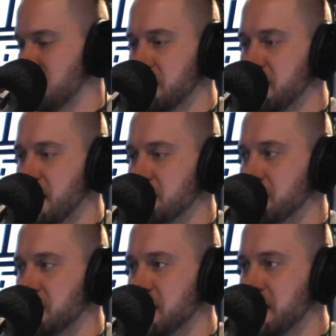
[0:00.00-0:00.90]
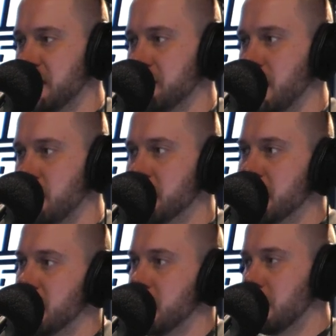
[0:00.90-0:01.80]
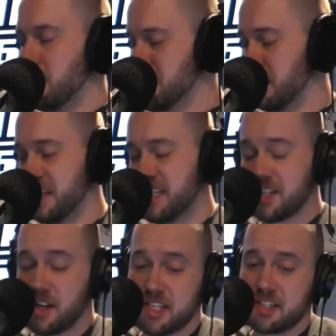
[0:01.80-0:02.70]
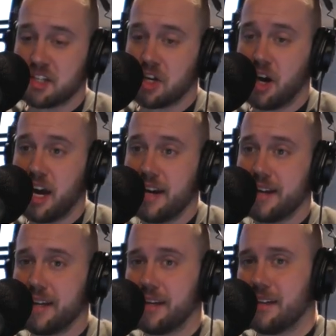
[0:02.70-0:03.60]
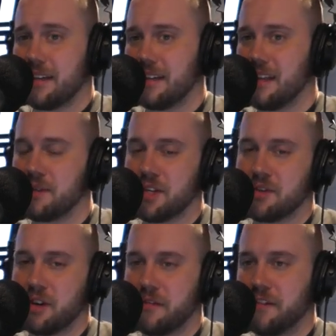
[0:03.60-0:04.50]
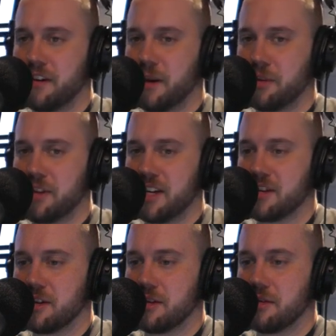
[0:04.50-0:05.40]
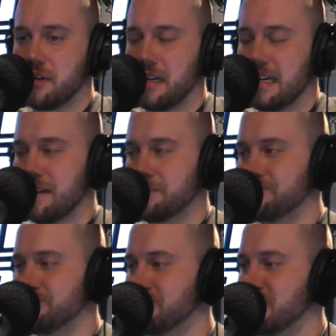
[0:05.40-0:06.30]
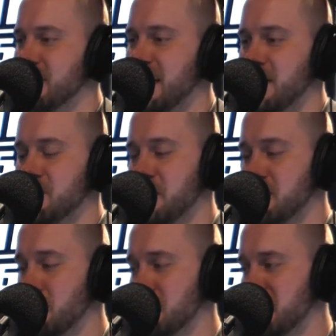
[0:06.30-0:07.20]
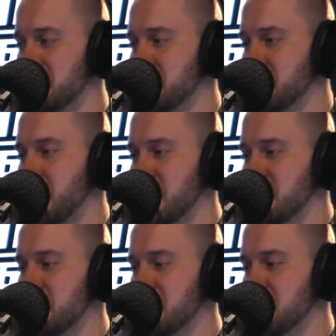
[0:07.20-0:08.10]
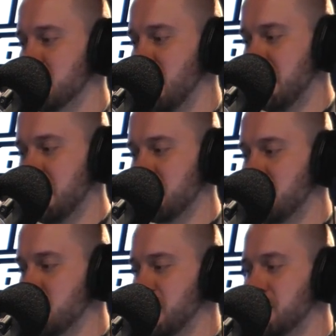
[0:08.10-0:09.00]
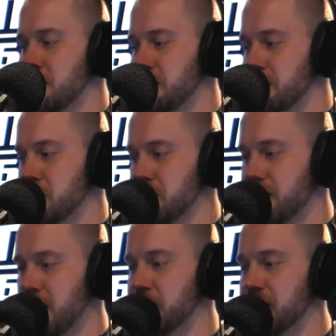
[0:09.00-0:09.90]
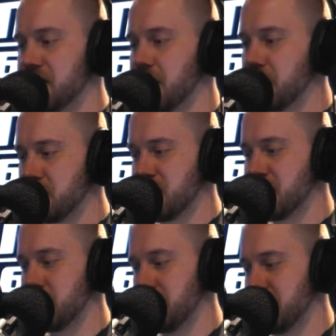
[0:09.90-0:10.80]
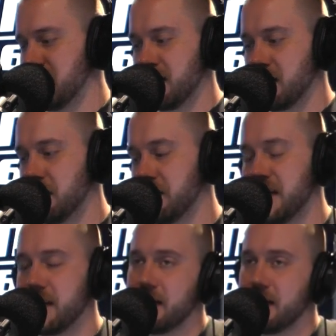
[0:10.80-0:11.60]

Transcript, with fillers: lot of clubs feeling it at the moment. Also, list sizes are tight. Clubs are just trying to figure out what they do. Um, yeah, Trent Dumont's an interesting one, as you mentioned as well. No contract offer from North Melbourne. There's no contract offer for Jack Lonie,